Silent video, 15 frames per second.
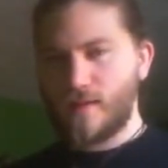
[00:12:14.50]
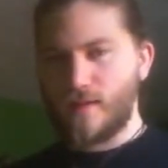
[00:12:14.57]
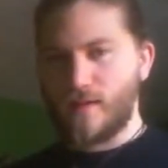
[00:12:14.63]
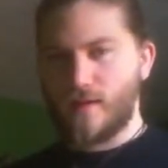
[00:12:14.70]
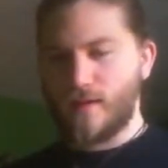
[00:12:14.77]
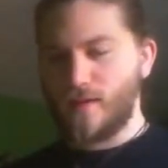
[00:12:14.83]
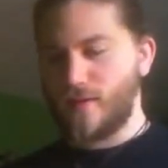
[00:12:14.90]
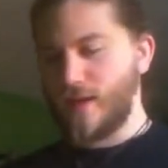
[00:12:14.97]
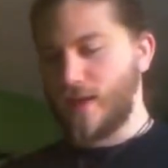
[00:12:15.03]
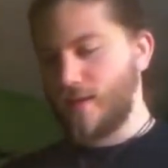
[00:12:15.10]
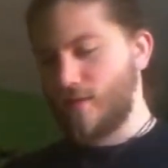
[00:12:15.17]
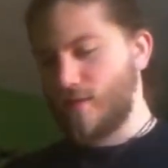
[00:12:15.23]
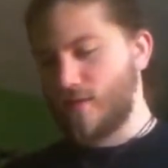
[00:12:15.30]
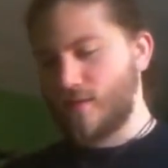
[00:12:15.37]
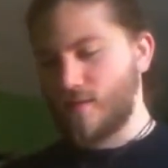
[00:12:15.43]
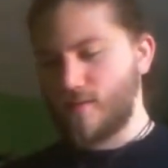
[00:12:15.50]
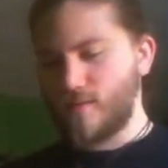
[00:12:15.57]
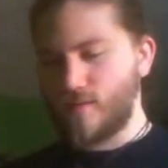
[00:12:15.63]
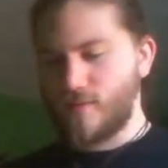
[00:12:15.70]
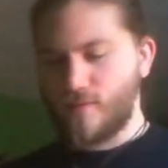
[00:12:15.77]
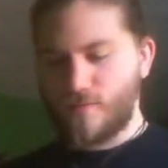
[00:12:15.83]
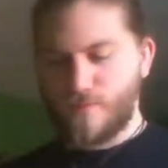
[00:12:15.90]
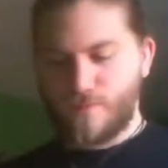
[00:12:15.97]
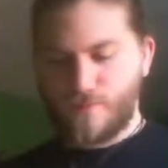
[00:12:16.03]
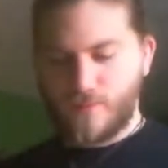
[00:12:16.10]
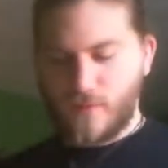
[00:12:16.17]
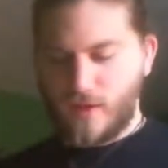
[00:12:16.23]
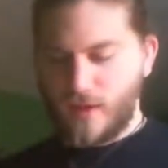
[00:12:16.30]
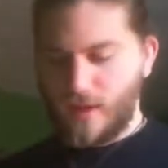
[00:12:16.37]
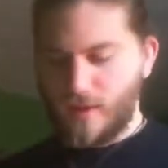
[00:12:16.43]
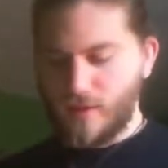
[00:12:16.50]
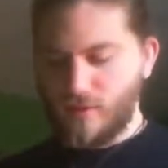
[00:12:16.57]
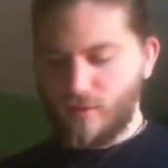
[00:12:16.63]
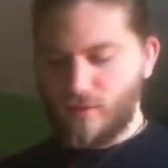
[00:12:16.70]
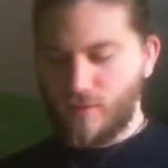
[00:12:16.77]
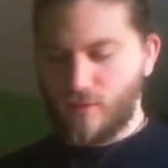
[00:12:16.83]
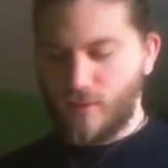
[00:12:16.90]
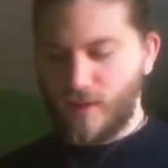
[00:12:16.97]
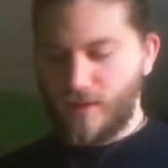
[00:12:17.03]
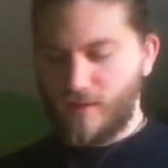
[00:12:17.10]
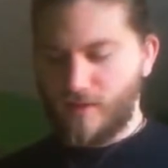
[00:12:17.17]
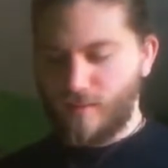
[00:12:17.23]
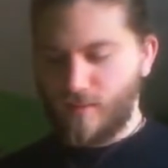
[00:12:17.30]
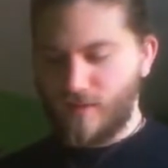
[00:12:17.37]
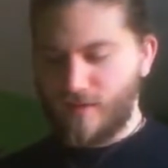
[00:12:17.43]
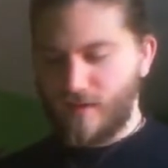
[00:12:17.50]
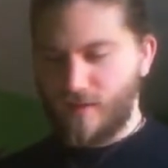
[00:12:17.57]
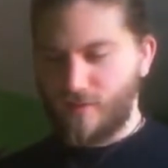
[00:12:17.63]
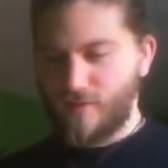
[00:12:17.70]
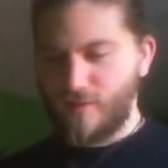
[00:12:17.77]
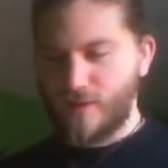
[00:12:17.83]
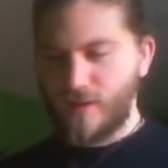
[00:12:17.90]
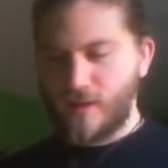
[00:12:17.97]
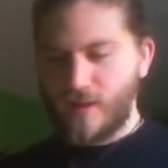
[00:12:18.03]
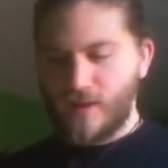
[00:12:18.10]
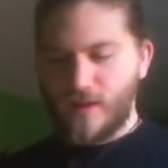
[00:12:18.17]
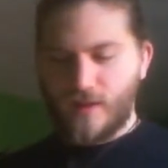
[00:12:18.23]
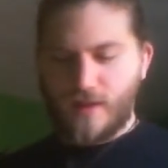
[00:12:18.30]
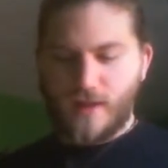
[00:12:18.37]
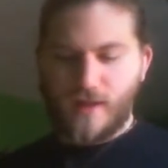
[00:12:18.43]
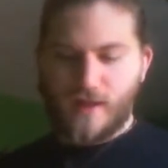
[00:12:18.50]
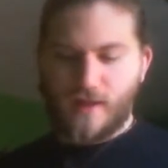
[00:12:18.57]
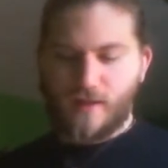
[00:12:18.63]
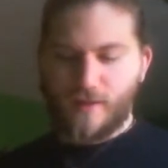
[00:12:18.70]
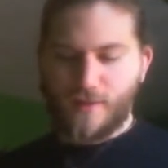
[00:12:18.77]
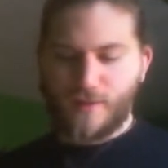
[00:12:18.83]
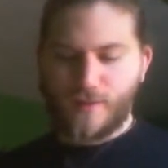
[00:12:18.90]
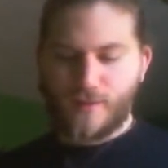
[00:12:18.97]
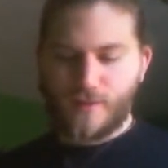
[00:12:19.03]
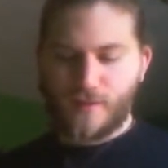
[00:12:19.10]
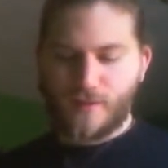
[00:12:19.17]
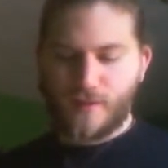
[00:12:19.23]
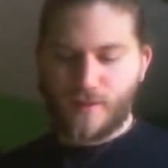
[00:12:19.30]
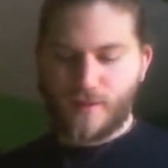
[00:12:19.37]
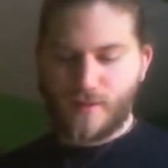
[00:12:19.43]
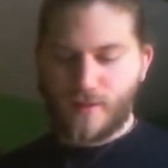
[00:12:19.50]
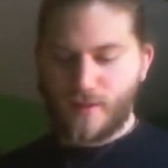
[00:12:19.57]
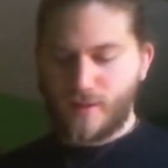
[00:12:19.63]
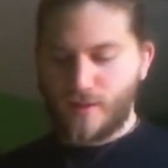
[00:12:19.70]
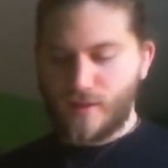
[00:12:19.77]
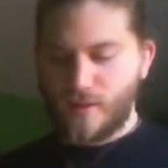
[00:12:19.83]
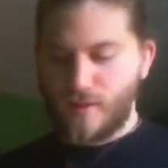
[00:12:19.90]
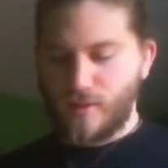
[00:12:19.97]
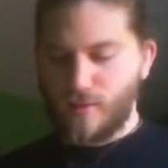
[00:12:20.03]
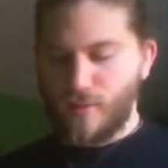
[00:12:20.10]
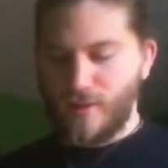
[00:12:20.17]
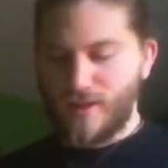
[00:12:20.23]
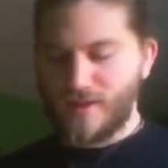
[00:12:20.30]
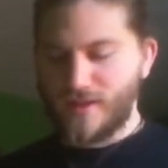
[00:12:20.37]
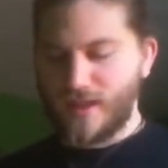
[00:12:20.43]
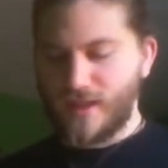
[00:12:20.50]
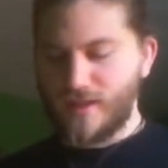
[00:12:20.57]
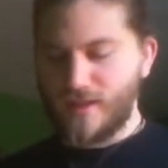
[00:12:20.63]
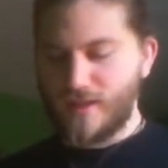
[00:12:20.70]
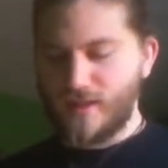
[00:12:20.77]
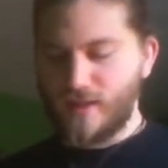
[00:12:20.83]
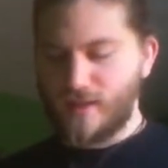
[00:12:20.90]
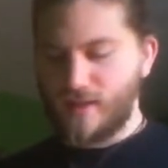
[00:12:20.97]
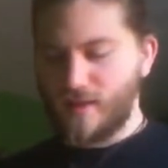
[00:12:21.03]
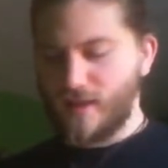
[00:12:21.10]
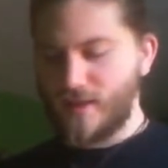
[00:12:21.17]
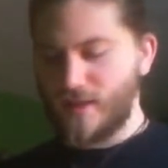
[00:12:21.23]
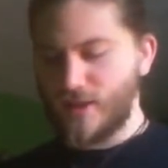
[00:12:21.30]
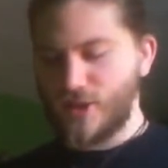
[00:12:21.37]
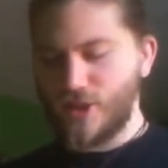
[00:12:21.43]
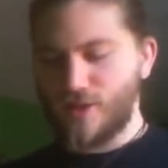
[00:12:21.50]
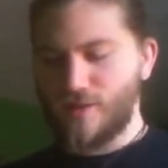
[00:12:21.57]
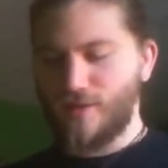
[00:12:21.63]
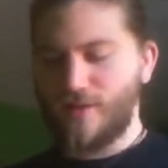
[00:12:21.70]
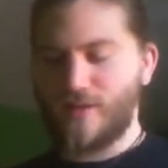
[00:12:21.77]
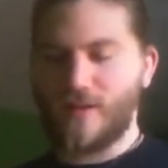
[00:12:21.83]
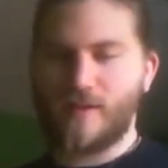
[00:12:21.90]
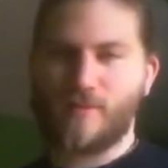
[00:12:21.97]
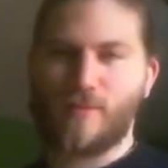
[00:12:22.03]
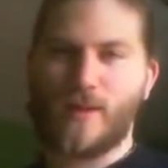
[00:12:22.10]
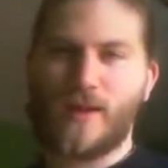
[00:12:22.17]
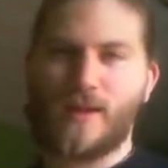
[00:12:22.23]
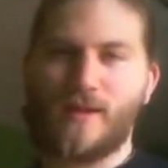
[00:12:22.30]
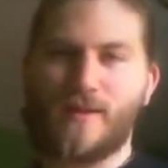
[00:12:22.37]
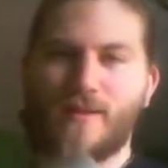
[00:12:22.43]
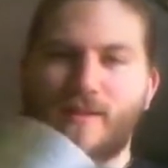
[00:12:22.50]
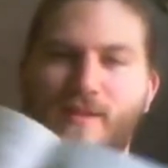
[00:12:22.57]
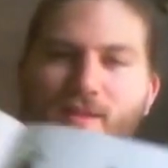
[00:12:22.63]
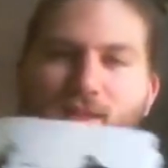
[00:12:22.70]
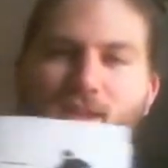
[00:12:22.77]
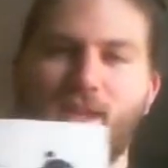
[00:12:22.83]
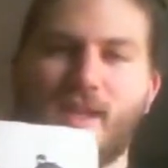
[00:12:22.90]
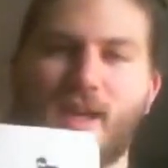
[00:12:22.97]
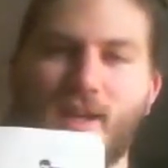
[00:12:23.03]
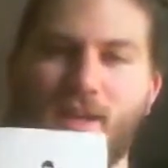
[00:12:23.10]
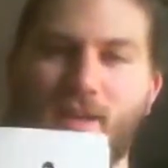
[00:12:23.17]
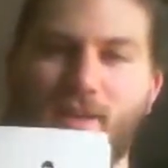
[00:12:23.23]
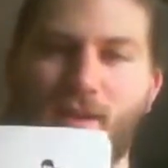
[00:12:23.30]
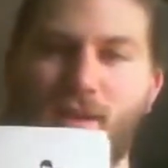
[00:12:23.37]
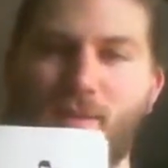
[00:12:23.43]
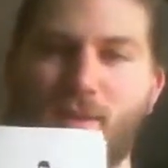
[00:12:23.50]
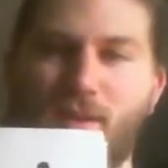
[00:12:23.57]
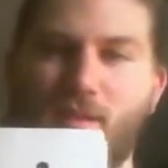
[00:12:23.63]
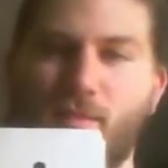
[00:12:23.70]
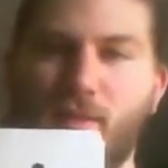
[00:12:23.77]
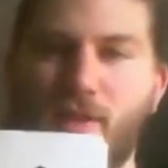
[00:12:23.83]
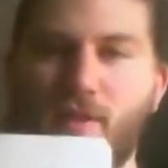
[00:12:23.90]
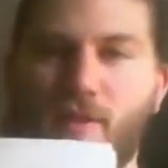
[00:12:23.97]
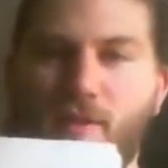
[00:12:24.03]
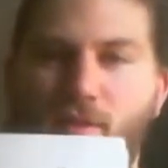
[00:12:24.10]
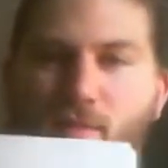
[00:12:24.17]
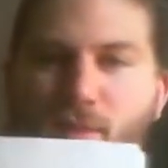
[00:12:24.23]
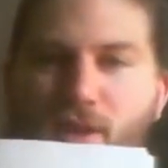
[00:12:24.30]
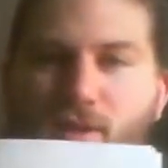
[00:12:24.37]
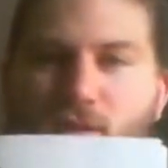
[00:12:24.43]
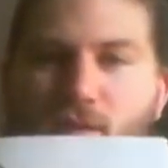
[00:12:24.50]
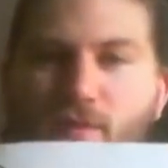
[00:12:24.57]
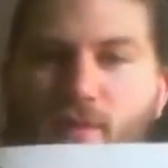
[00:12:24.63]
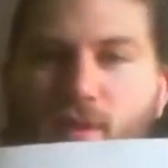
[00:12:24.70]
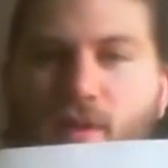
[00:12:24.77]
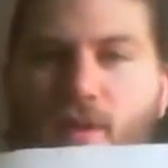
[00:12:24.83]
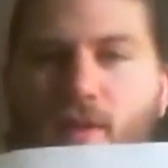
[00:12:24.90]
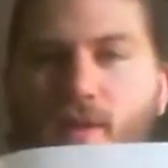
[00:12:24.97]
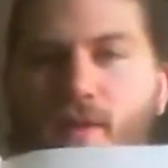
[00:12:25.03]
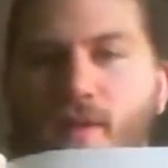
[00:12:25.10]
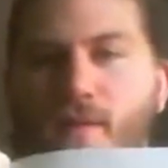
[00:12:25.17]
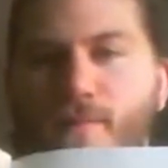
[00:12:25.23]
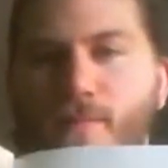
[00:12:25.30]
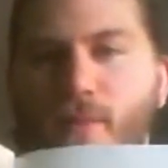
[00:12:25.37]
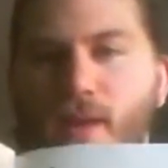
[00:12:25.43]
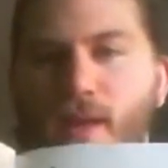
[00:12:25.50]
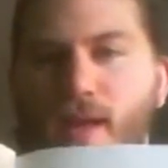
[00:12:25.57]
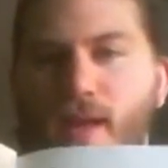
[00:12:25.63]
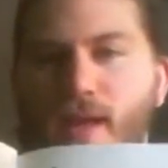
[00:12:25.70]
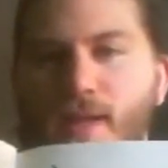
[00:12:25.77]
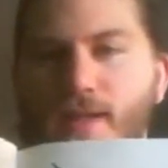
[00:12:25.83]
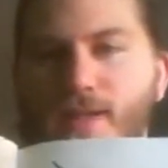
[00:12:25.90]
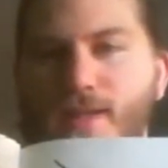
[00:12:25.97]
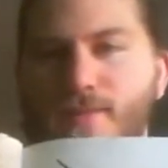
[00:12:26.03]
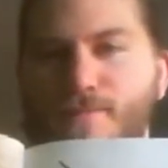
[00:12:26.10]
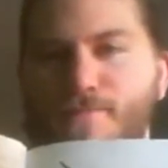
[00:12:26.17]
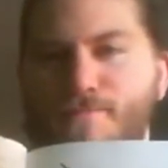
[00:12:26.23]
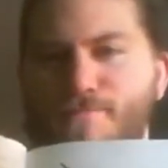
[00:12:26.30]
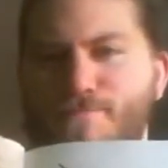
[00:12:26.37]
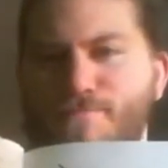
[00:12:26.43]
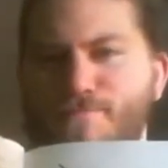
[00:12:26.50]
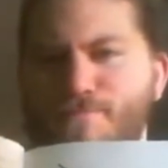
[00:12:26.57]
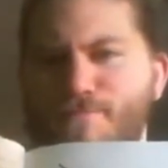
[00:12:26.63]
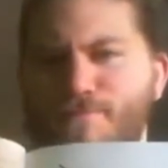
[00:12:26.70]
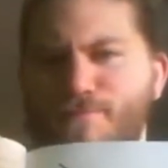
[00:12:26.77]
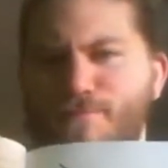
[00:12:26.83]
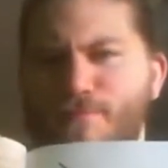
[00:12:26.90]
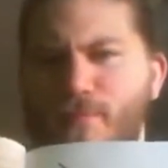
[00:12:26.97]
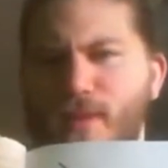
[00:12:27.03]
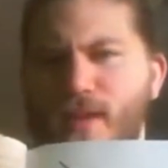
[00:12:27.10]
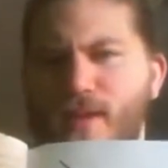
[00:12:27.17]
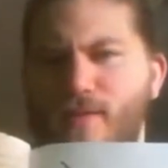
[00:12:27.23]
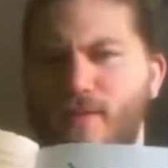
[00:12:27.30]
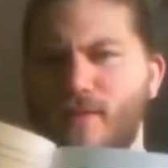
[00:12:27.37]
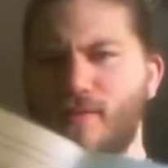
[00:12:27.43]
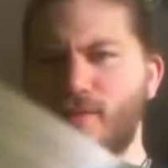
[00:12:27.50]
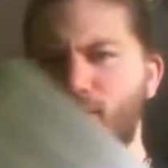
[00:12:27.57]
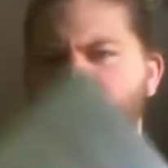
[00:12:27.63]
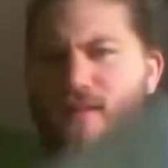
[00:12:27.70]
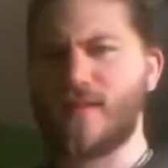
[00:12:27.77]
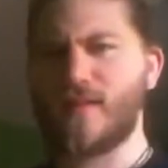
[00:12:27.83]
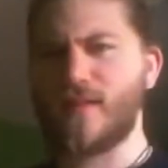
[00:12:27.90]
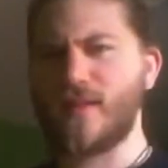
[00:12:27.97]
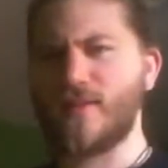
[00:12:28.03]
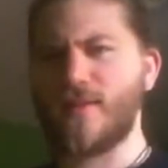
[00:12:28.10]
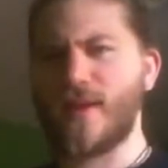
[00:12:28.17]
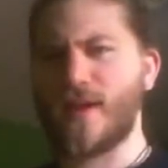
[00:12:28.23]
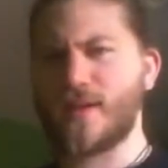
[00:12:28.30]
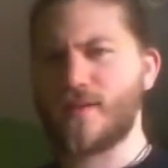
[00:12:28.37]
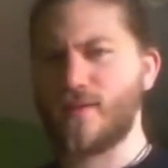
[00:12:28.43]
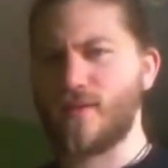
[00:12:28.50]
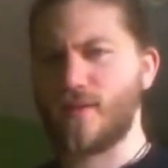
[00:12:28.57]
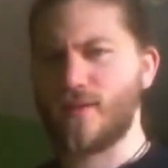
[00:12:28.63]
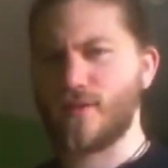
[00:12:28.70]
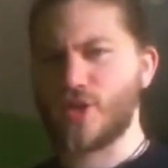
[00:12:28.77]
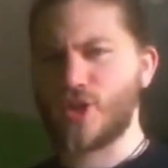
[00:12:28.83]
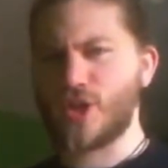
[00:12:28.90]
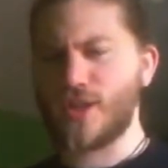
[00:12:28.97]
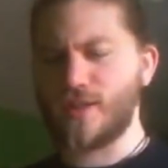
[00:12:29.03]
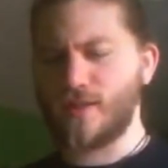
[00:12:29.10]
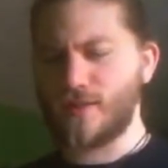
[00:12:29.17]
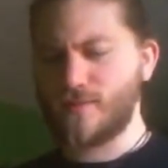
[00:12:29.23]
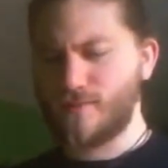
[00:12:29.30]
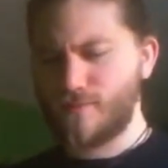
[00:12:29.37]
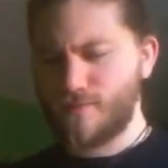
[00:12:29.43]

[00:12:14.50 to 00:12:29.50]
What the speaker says: You can do quite some stuff. Yeah, one technique that he shows as well is cutting your enemy's spear off, and I don't really see that on your shield.